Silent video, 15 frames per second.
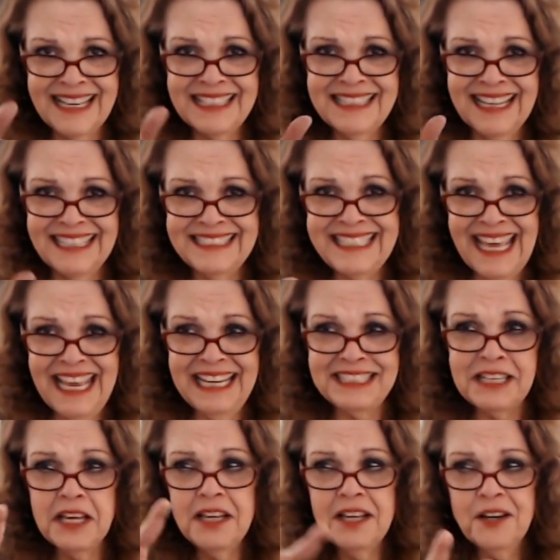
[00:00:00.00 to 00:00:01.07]
a
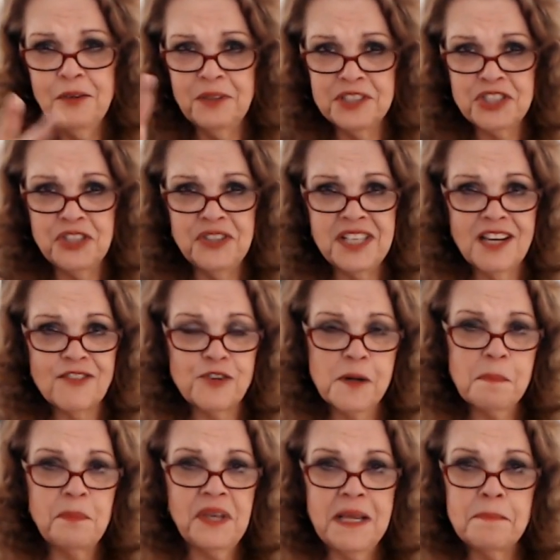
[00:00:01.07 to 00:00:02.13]
date with two
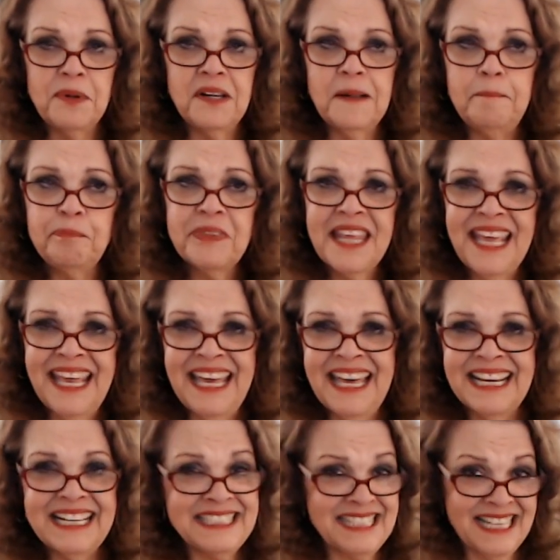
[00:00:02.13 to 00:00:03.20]
different people
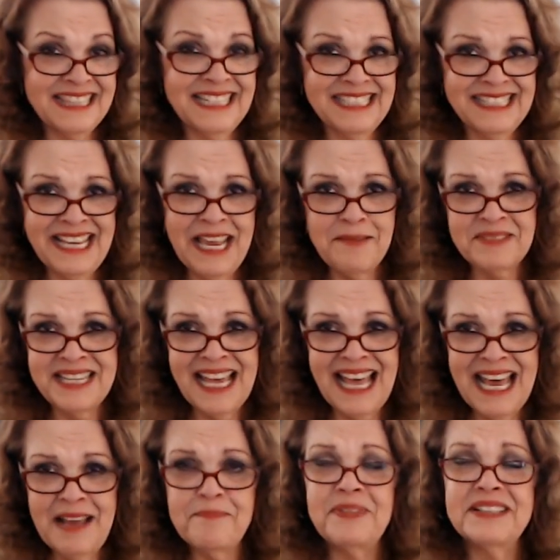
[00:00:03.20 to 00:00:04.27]
and it's at the same
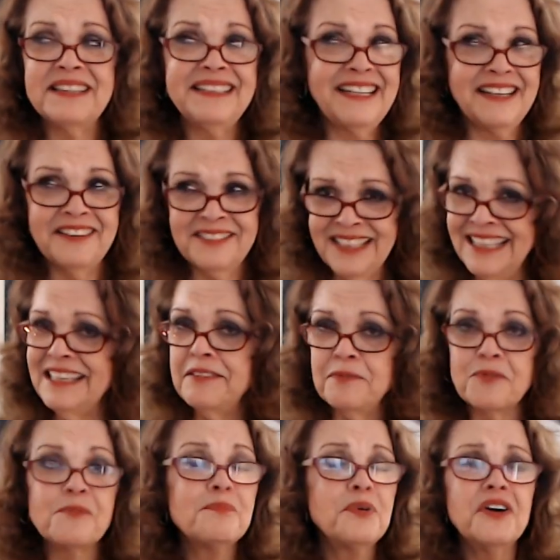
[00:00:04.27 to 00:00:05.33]
time. But, you know,
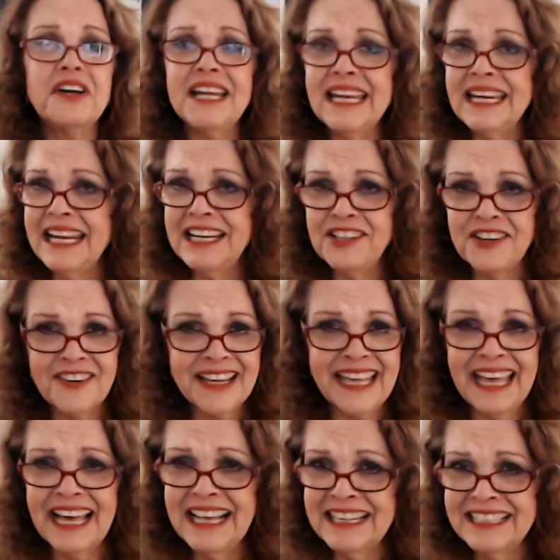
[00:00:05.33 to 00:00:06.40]
put it in your
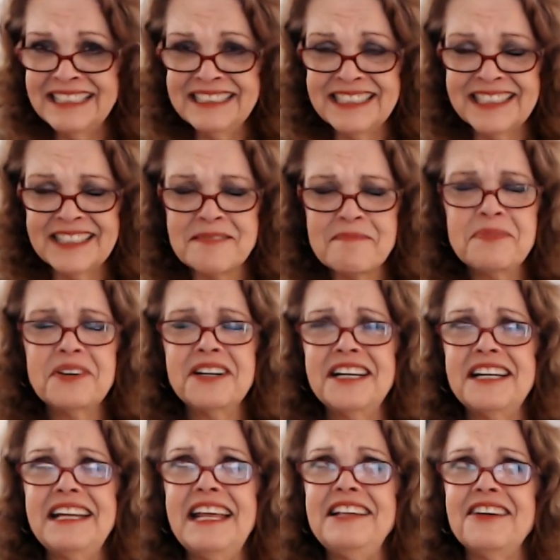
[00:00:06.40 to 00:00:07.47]
calendar. Put
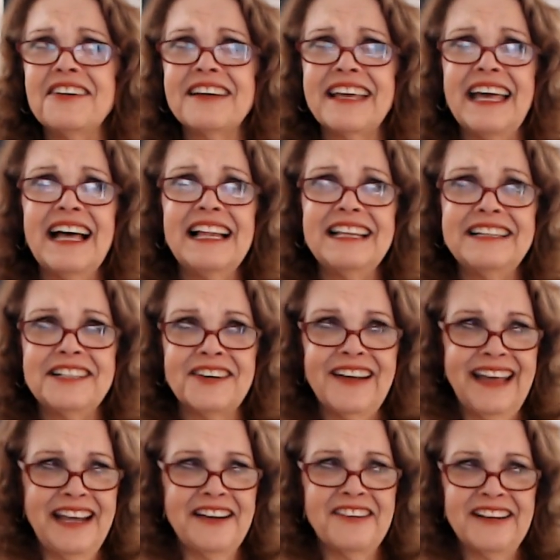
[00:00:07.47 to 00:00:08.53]
it in your calendar,
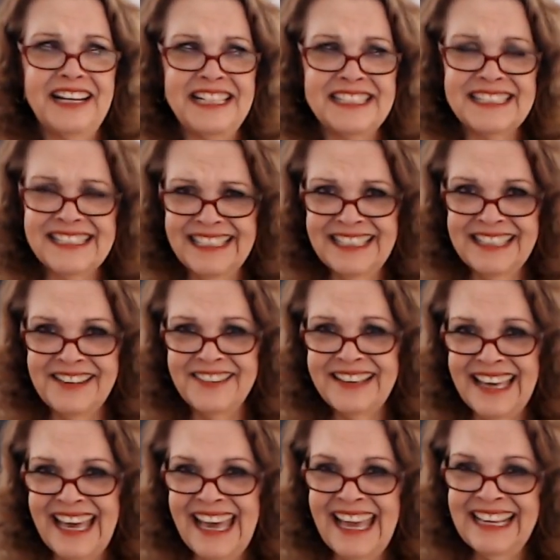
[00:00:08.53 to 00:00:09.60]
Aries.
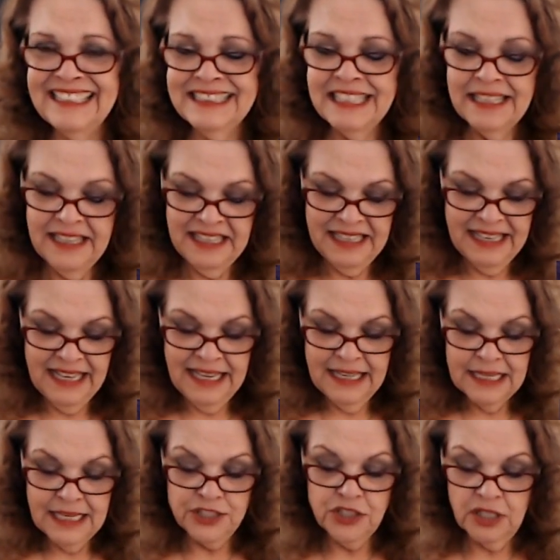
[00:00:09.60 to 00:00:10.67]
Okay?
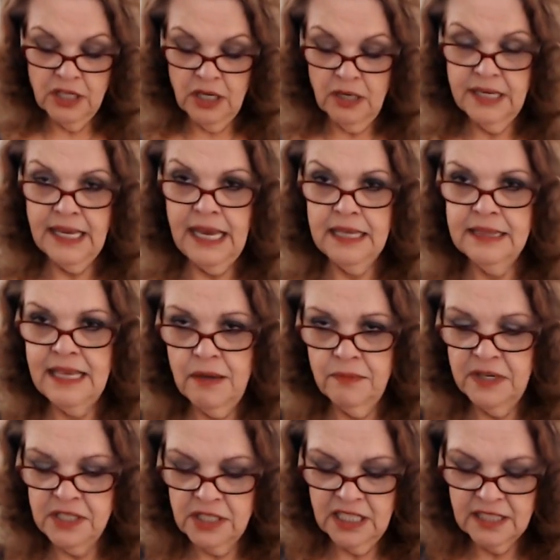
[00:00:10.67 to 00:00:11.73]
Because you're, okay, that
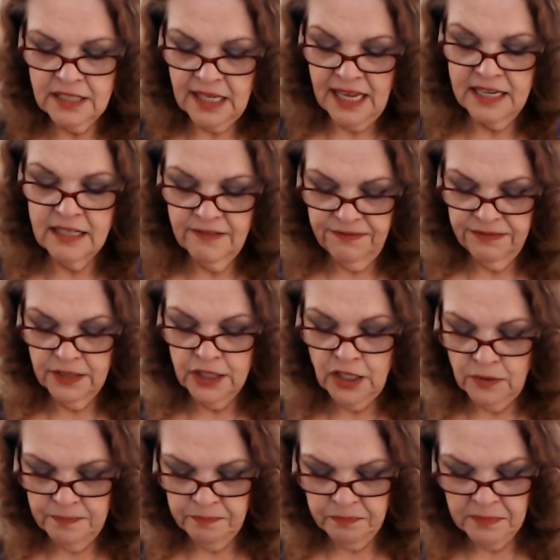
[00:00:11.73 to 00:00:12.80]
one just kind of
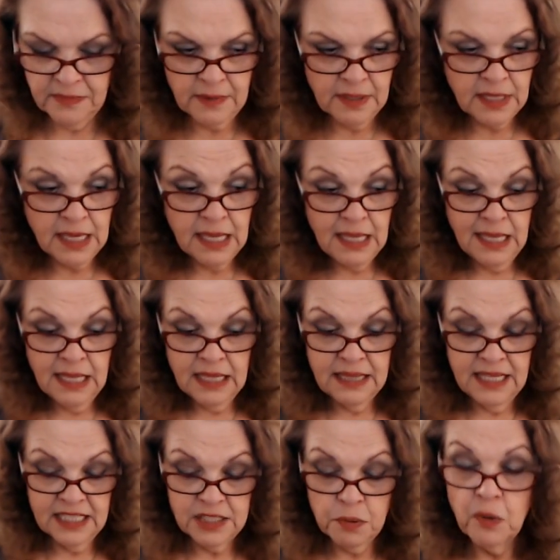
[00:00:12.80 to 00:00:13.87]
flew.
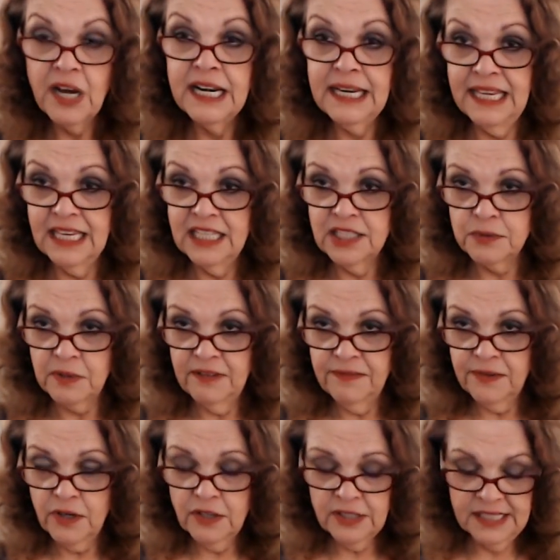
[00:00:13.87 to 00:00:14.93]
This one is
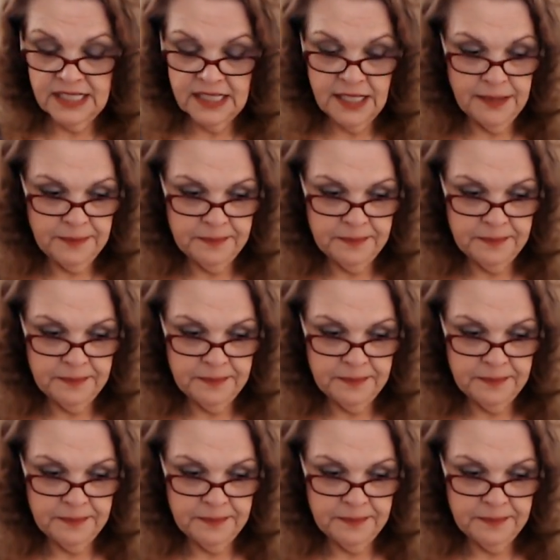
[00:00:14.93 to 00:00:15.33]
reversed.